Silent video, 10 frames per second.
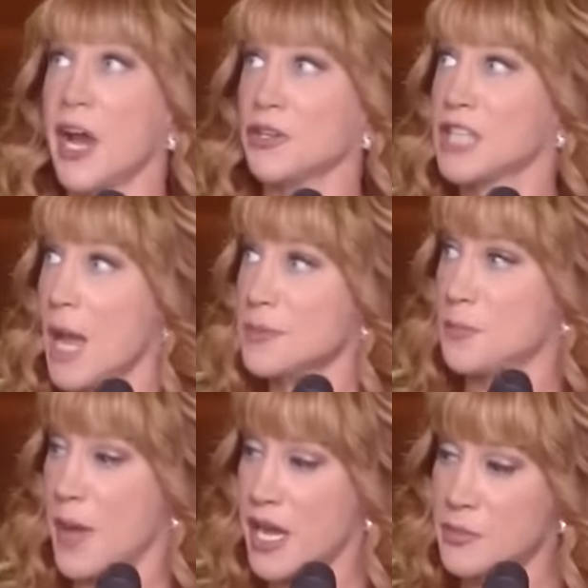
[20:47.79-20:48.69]
they are
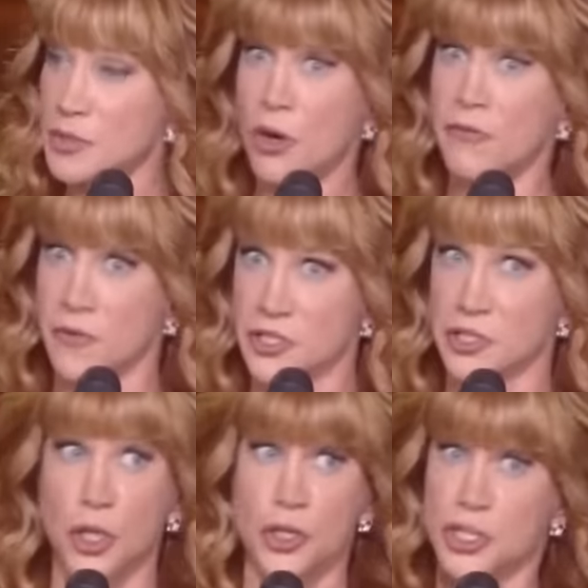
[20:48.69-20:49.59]
tops bottoms or
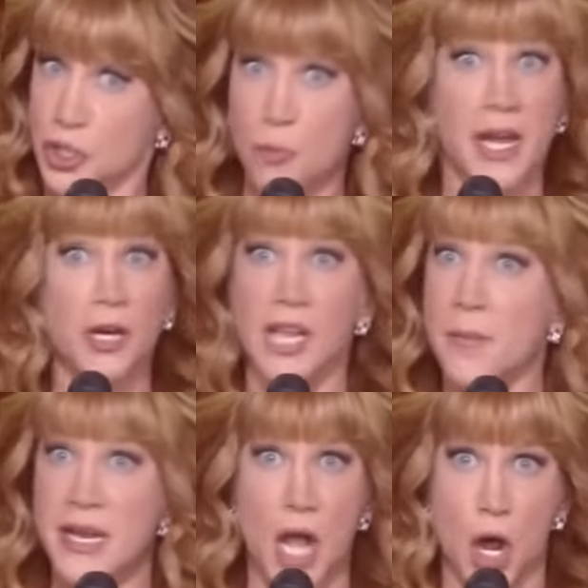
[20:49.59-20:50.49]
versatiles you better
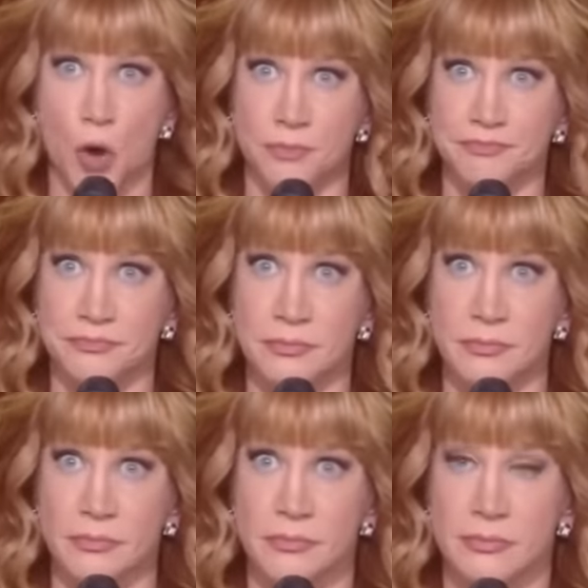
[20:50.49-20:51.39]
let me
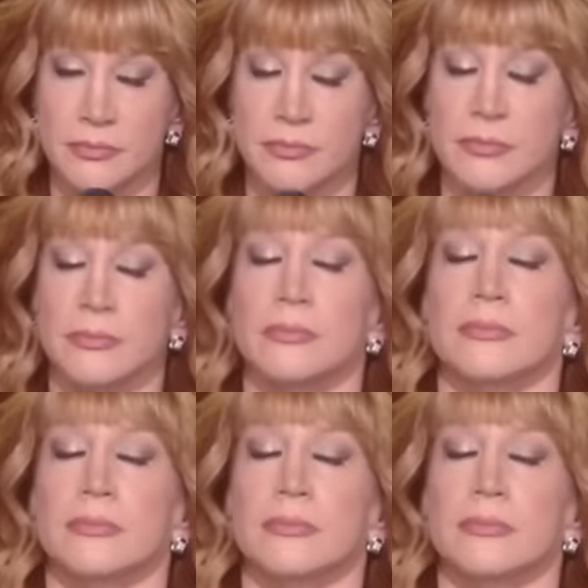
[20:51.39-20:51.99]
know